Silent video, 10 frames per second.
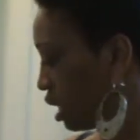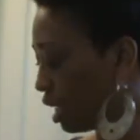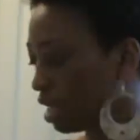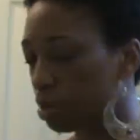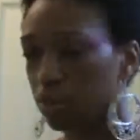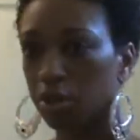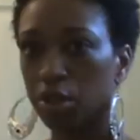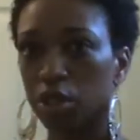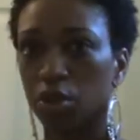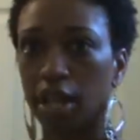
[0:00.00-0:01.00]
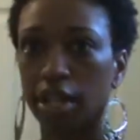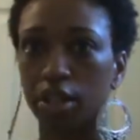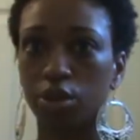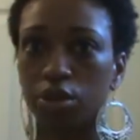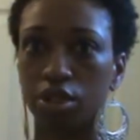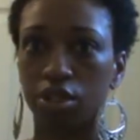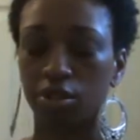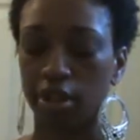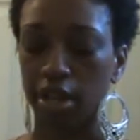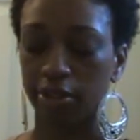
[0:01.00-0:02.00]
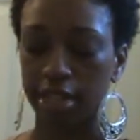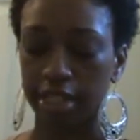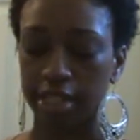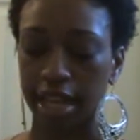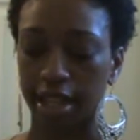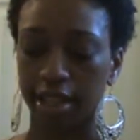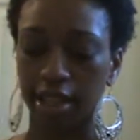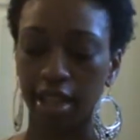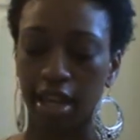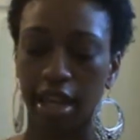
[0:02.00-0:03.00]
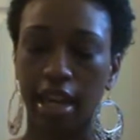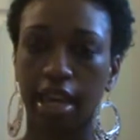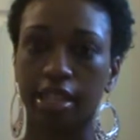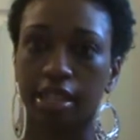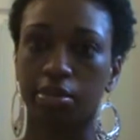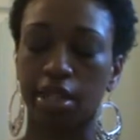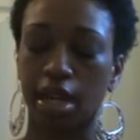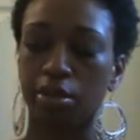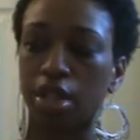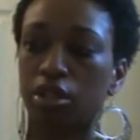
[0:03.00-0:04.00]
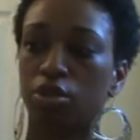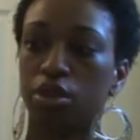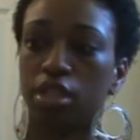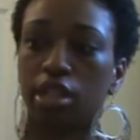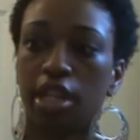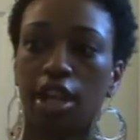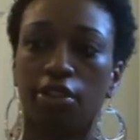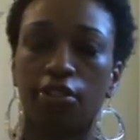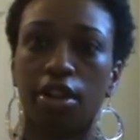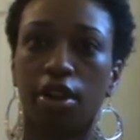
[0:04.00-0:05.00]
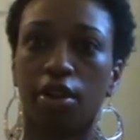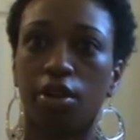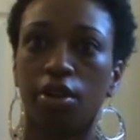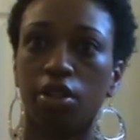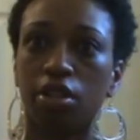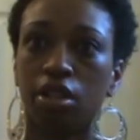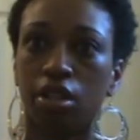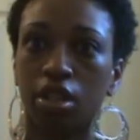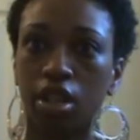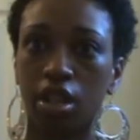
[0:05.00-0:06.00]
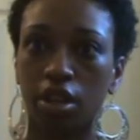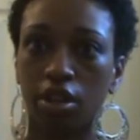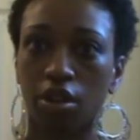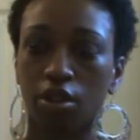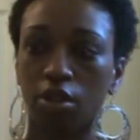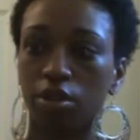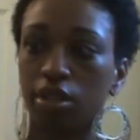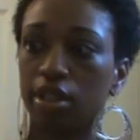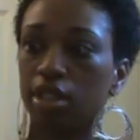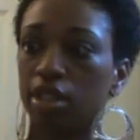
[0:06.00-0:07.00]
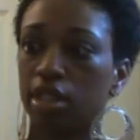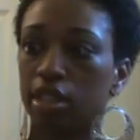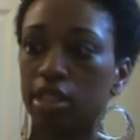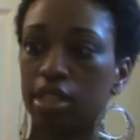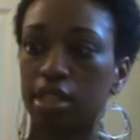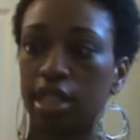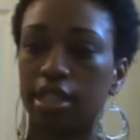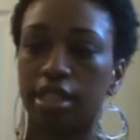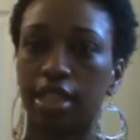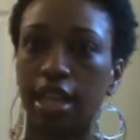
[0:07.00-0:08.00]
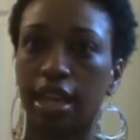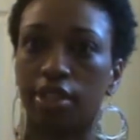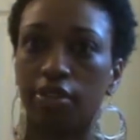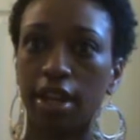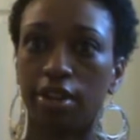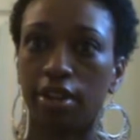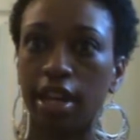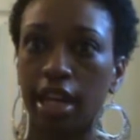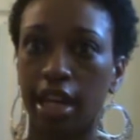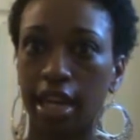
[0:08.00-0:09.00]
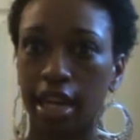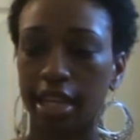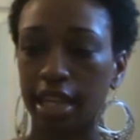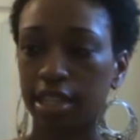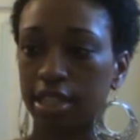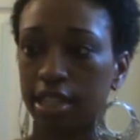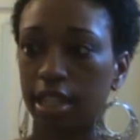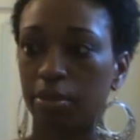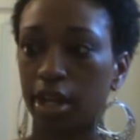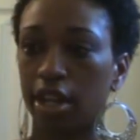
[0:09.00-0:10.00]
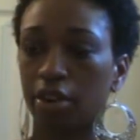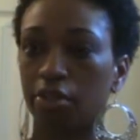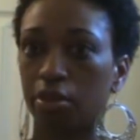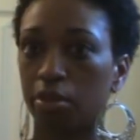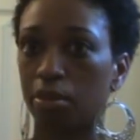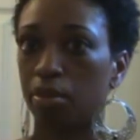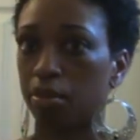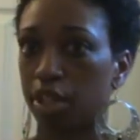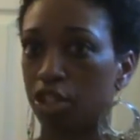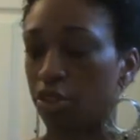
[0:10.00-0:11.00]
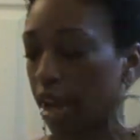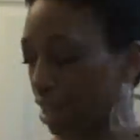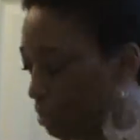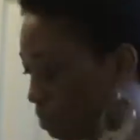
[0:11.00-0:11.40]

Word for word: And that's pretty much what I use just for everyday styling. And sometimes I use the Carefree Curl Gold Instant Activator, and that's to keep my hair from being dry.